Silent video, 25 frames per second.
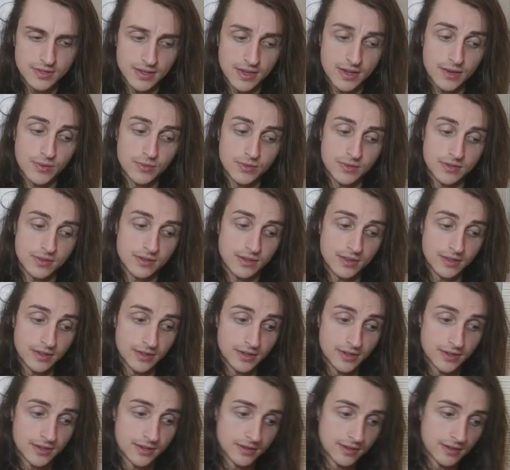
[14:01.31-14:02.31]
That was
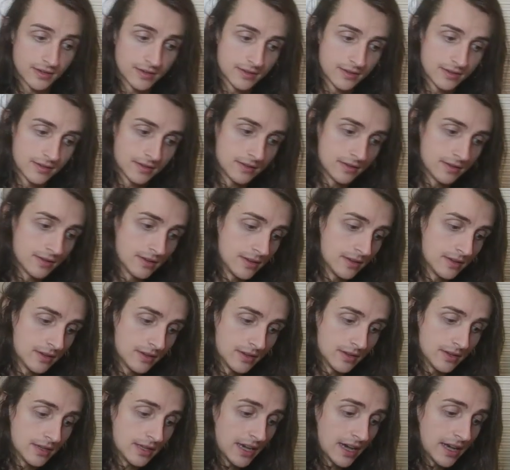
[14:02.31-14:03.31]
clear.
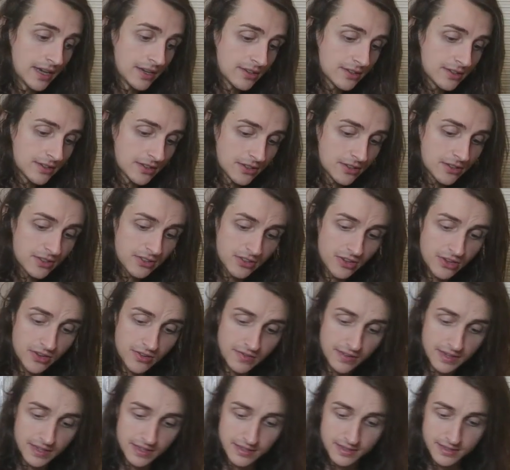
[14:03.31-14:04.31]
Yeah, you're
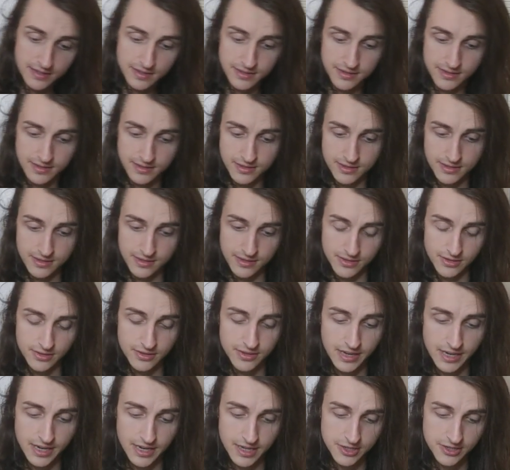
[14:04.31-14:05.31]
nervous.
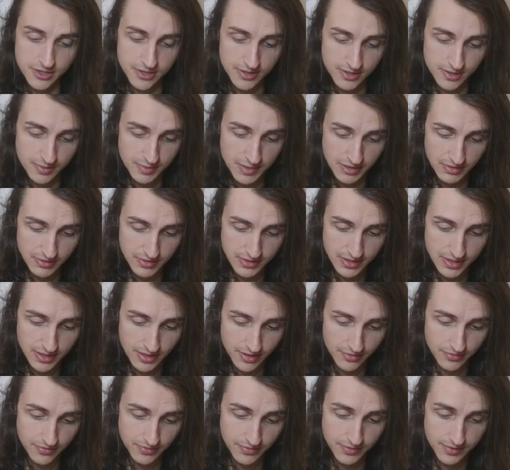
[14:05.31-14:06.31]
You're anxious about
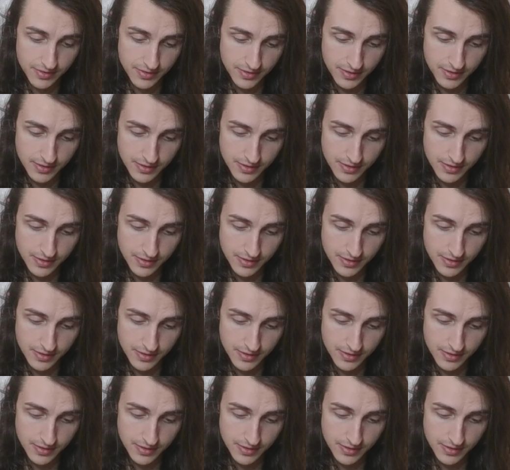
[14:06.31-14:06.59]
stuff.